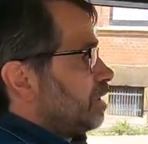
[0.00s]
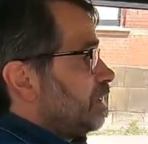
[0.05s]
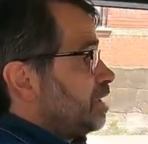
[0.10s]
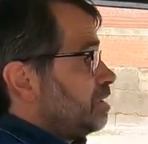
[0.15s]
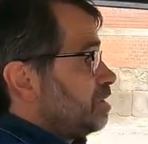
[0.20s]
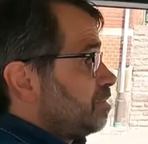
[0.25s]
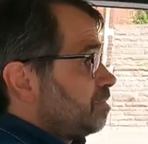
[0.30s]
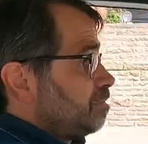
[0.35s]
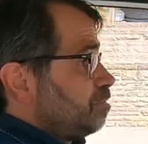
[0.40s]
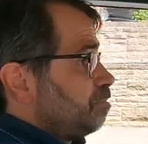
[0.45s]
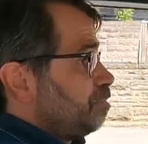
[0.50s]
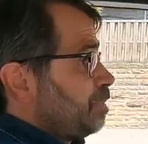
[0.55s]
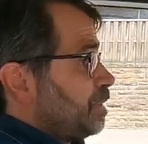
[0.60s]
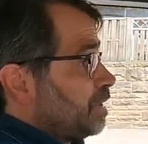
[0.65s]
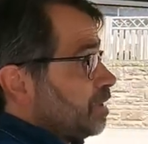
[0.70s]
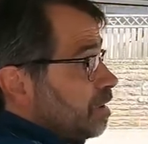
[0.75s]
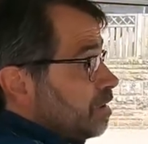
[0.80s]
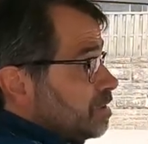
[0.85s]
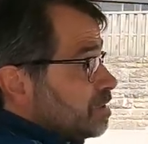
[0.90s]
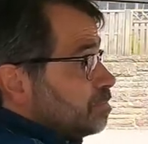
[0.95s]
And
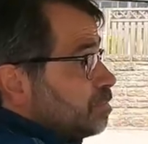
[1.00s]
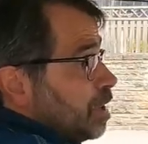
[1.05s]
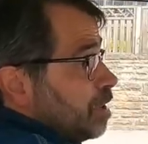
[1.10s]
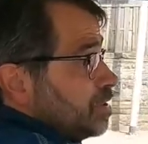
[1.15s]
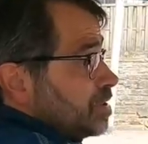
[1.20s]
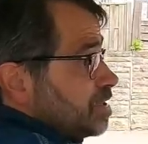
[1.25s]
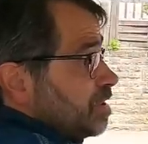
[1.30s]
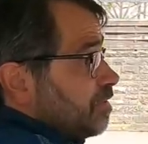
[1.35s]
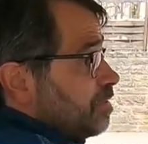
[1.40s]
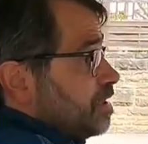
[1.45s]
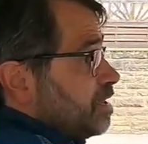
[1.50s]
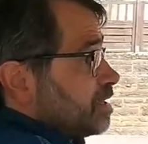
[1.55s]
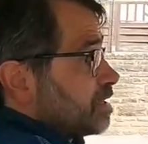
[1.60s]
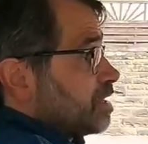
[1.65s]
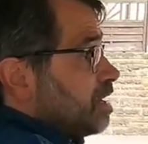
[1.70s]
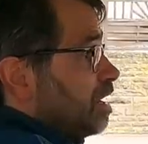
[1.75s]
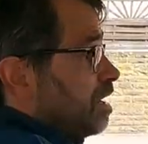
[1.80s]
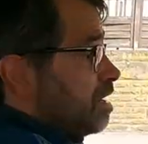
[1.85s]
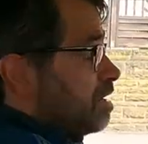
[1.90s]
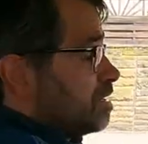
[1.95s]
because most of these
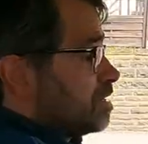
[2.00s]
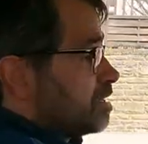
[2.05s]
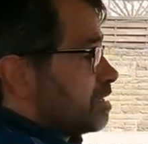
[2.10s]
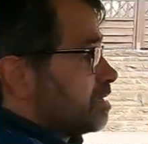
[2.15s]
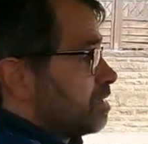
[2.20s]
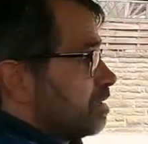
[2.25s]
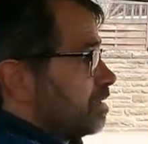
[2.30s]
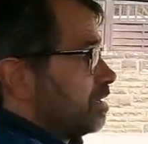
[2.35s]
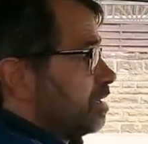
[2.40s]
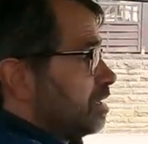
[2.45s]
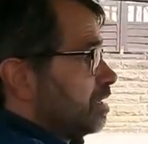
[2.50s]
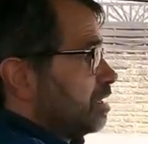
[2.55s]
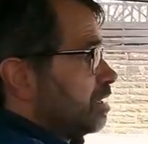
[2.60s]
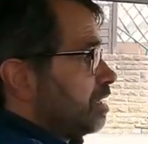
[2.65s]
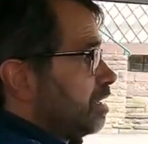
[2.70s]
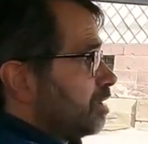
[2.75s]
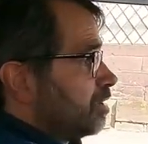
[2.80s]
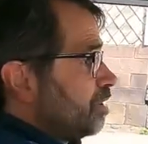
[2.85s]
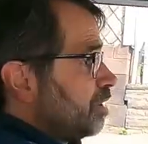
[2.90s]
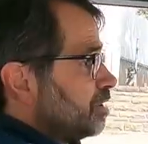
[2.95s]
cars
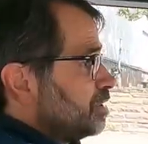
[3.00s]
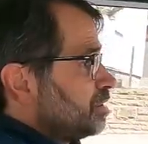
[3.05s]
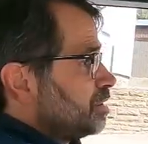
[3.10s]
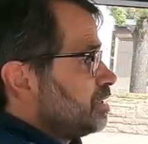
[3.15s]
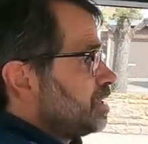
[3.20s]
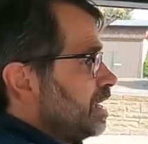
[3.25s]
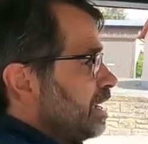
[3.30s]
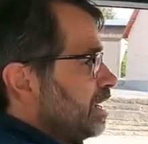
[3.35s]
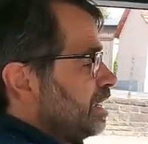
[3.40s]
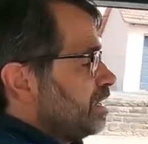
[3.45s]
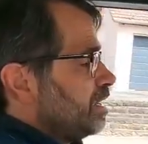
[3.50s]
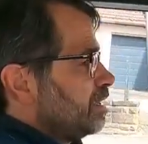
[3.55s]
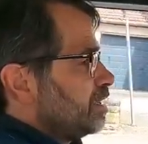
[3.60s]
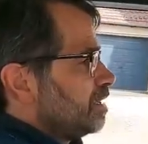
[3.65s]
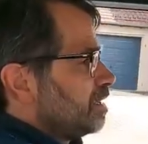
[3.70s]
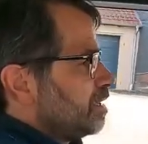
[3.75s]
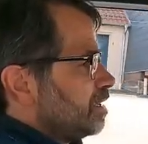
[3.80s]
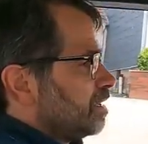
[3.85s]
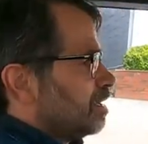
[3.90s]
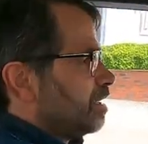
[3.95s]
are gone today,
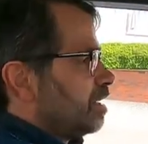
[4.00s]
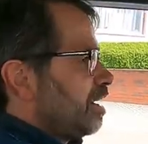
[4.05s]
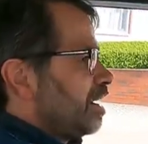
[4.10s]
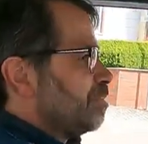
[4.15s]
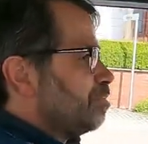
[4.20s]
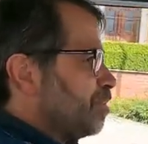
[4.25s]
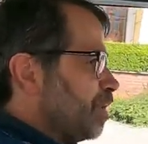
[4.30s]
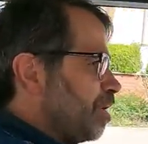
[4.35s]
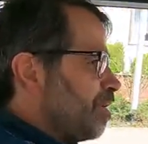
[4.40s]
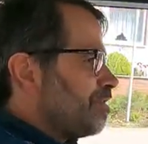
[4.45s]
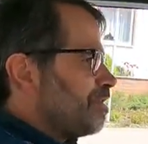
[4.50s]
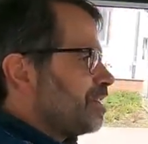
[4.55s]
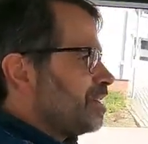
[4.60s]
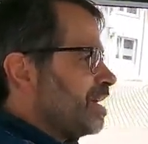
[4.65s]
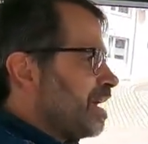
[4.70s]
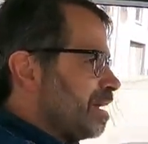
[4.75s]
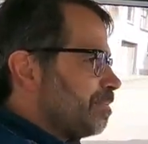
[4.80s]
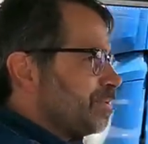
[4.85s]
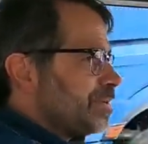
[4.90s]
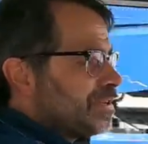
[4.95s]
I'm more than
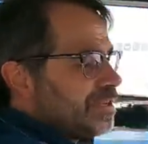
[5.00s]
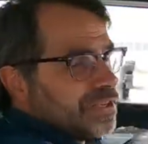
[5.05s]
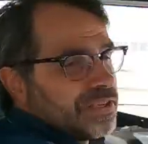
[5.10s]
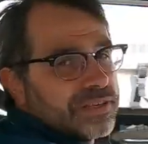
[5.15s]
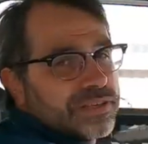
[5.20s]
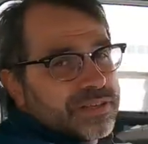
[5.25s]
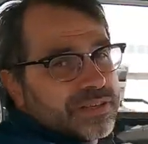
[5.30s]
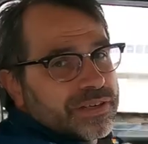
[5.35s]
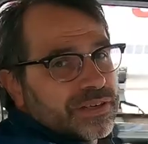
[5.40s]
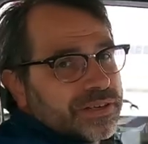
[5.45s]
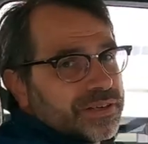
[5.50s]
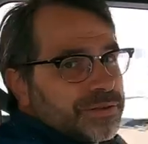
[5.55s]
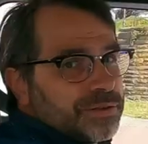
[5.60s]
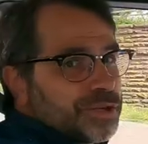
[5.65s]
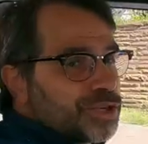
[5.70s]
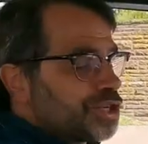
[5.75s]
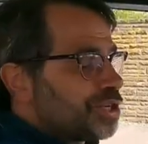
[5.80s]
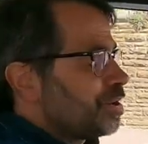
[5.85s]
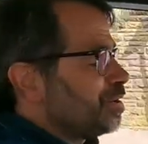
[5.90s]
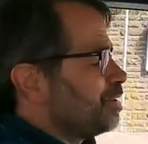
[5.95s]
happy
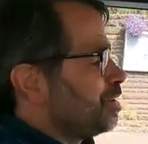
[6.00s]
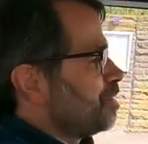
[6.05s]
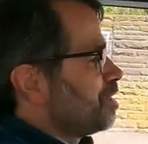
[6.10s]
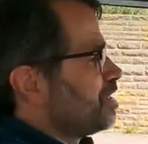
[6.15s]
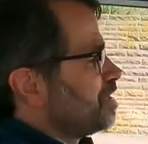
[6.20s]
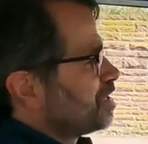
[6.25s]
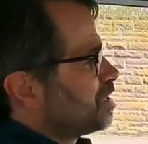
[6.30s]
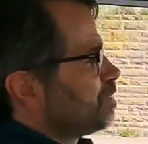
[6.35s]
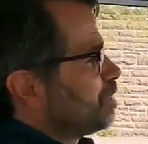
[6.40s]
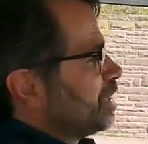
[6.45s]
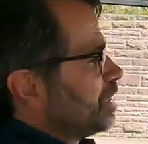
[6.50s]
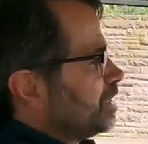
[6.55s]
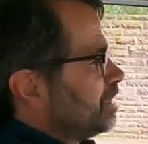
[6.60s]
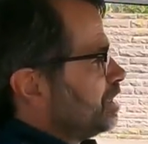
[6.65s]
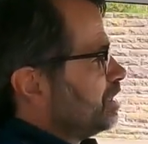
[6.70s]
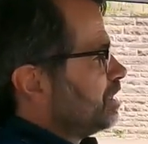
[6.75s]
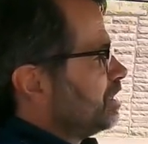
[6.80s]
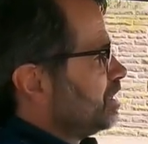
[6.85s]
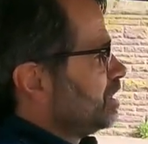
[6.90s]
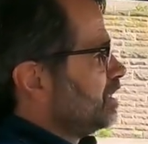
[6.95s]
to show you this
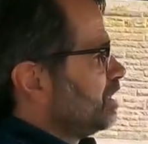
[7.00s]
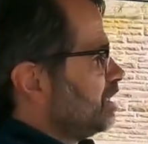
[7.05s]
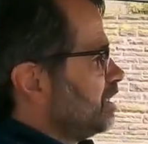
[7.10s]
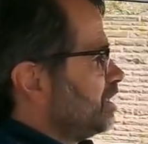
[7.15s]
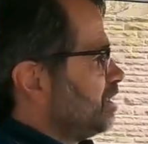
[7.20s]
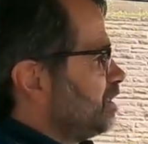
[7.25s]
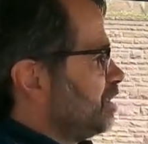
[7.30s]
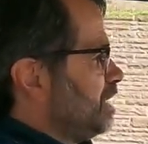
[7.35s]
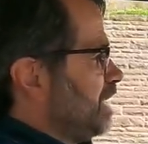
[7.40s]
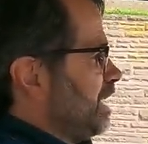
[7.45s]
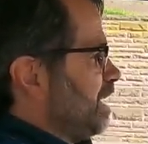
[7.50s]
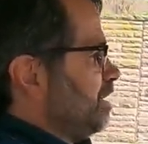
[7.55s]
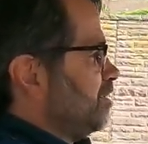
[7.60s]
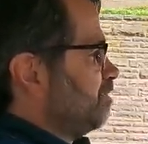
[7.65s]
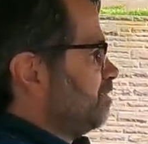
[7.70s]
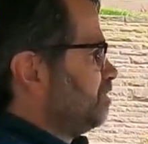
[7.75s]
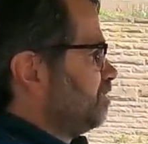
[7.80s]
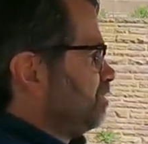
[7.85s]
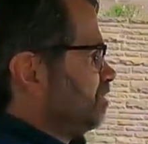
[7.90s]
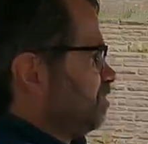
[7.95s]
one
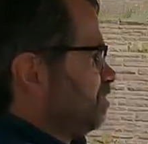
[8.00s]
today.